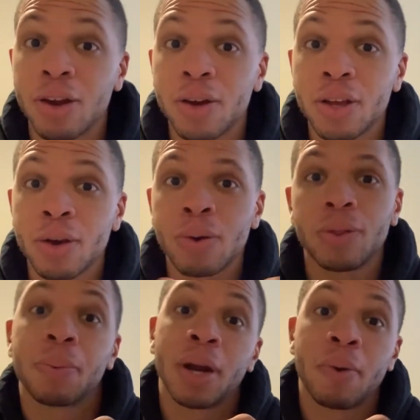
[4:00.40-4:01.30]
new to
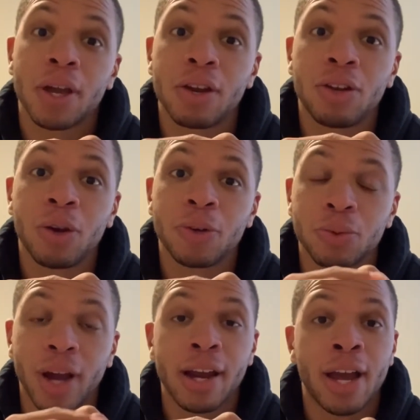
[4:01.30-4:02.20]
you, then what I want you to do
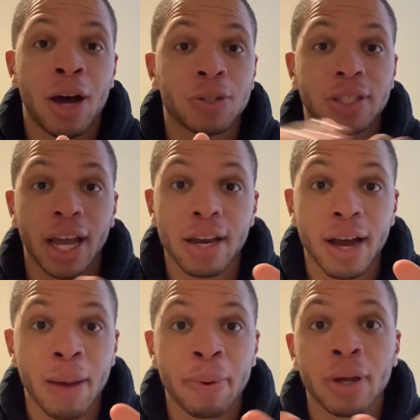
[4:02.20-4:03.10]
is right now stand
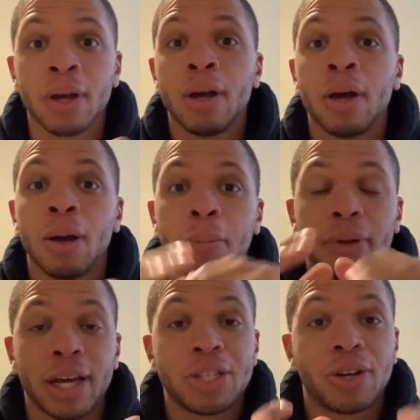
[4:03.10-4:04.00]
up,
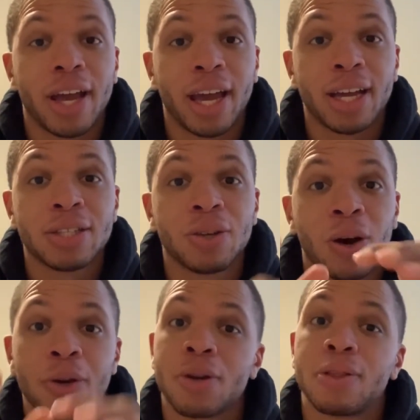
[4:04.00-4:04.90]
place your hands
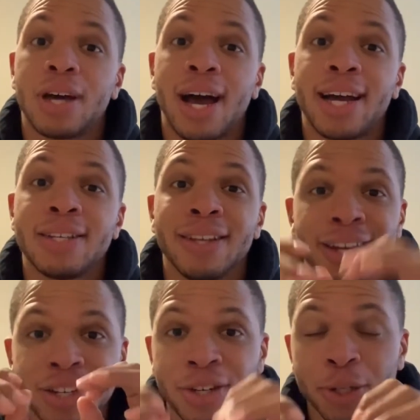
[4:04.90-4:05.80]
on your thighs,
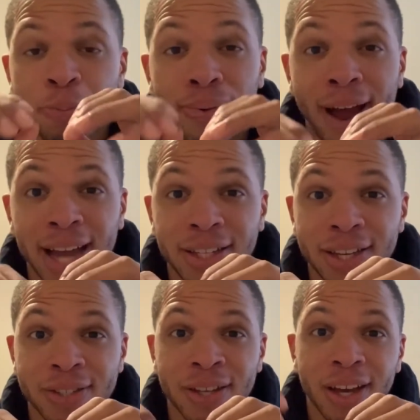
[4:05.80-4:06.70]
and just
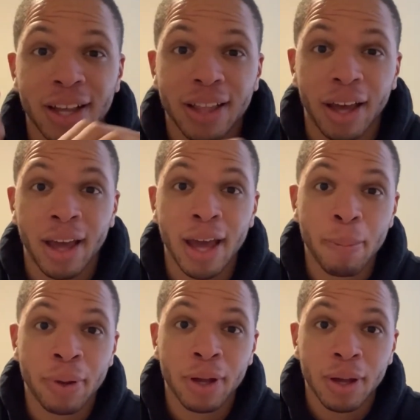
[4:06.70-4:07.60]
practice the
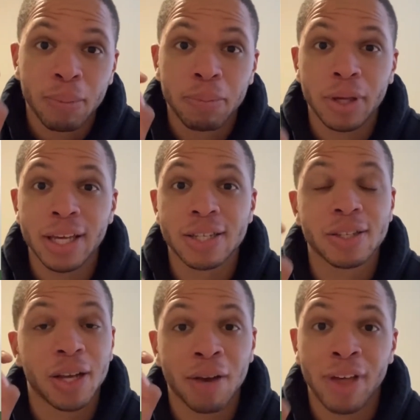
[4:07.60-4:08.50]
hip
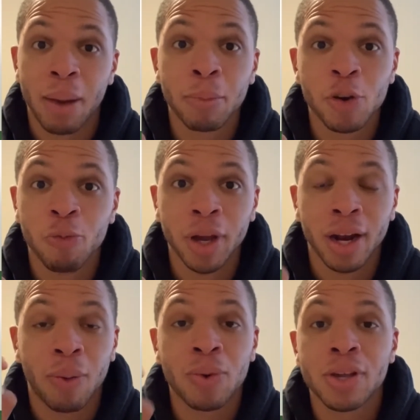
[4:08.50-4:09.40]
piece of that
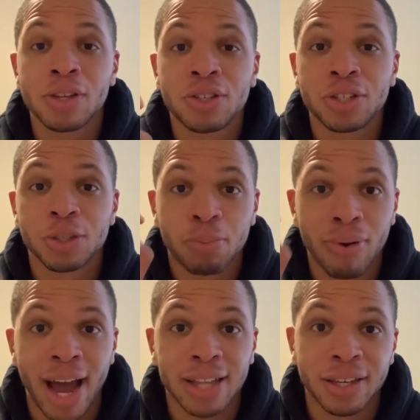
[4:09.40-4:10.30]
movement. I want you to just
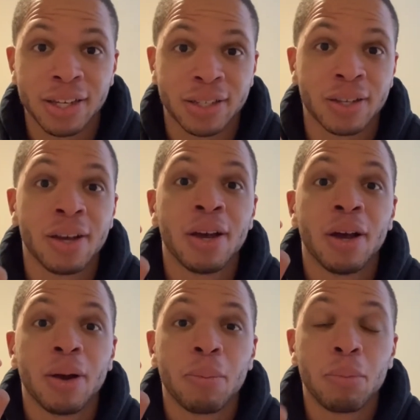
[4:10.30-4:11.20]
practice
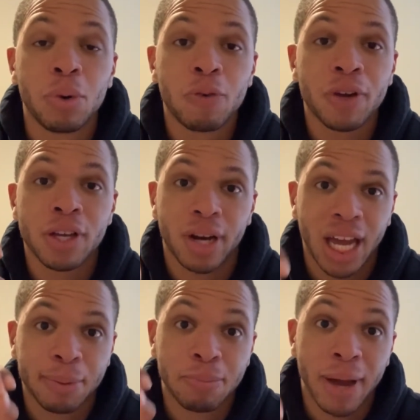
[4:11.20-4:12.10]
moving your
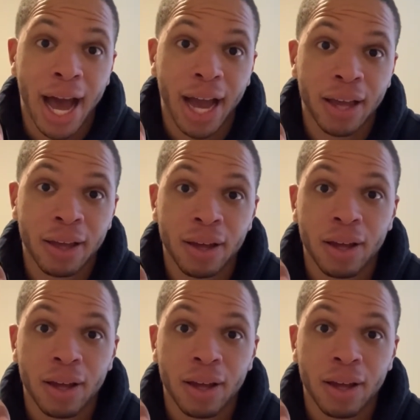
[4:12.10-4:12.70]
hips back.